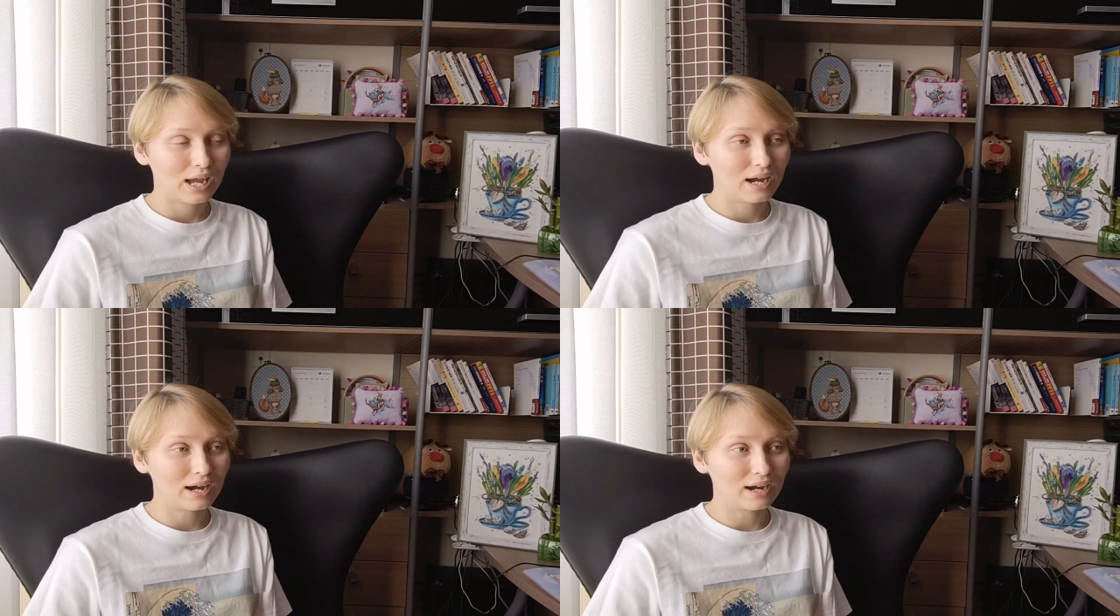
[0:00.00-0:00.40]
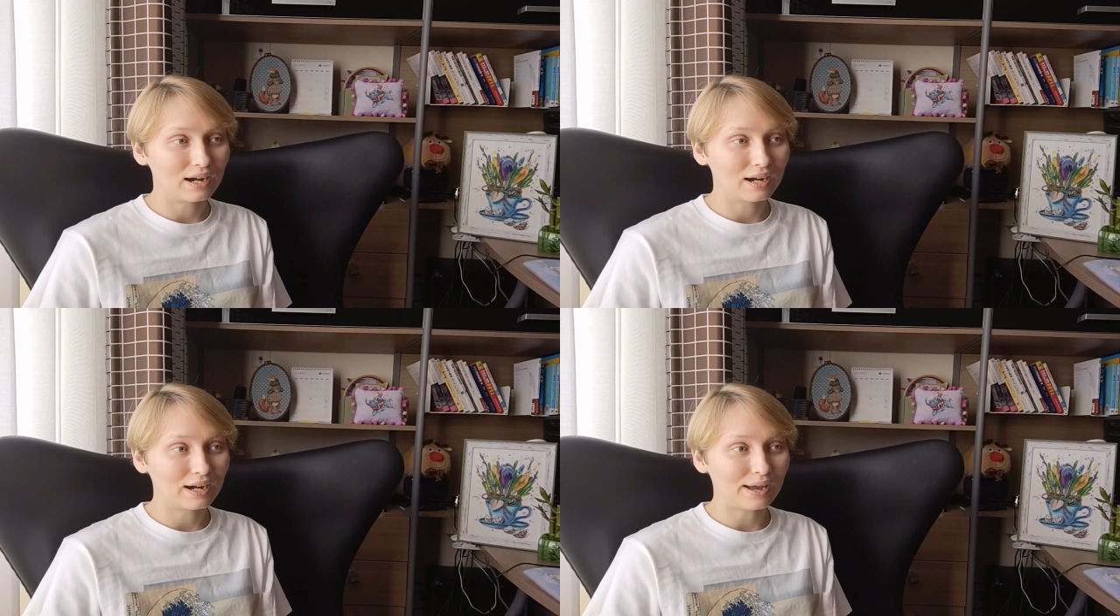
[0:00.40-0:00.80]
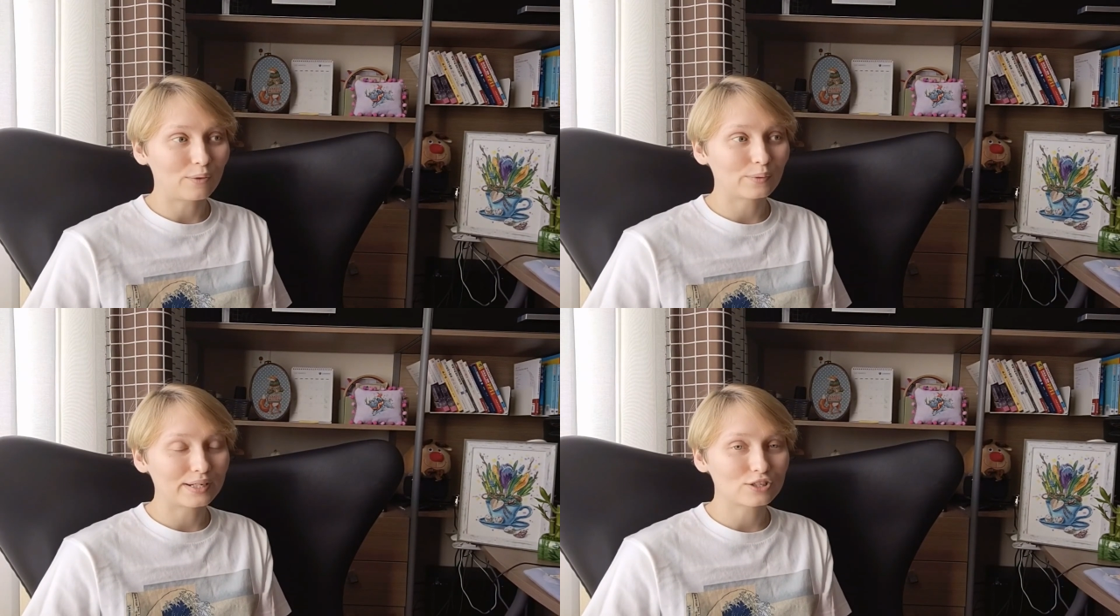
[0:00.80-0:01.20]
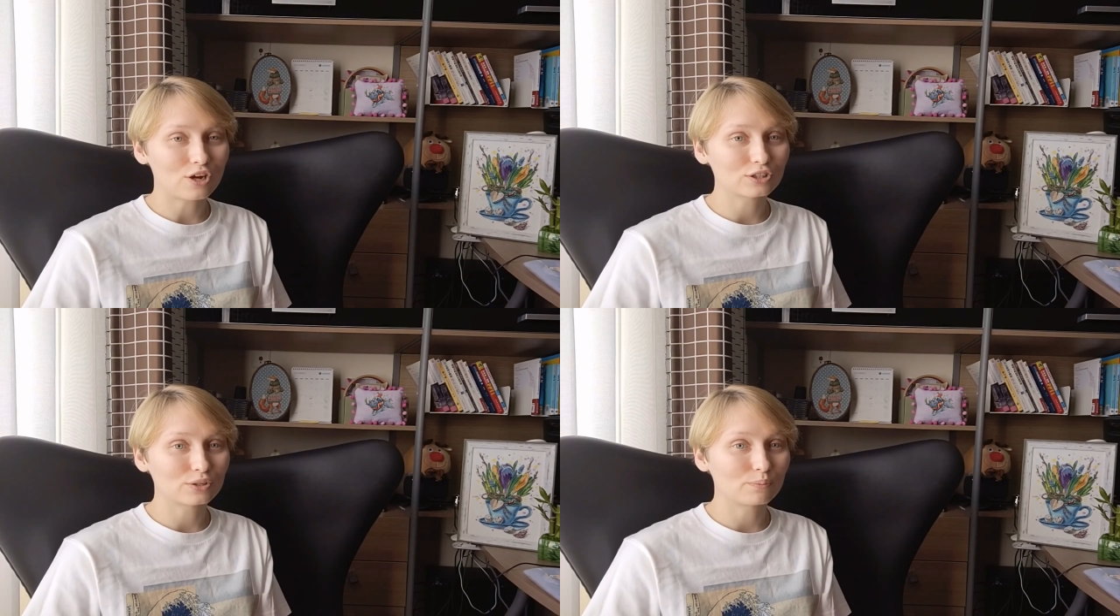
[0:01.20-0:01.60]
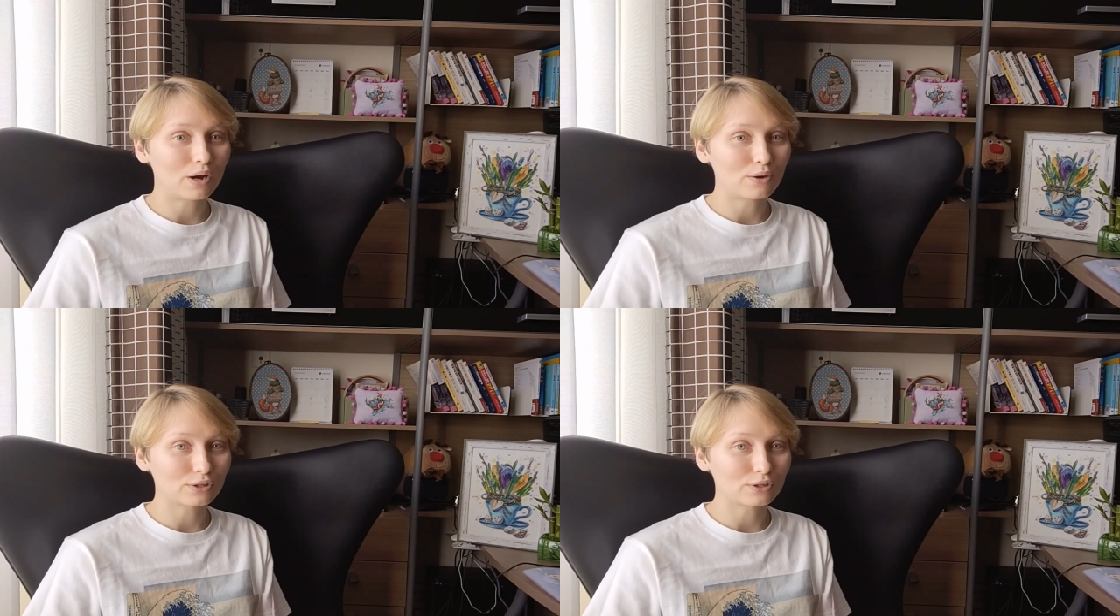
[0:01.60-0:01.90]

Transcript: I already talked about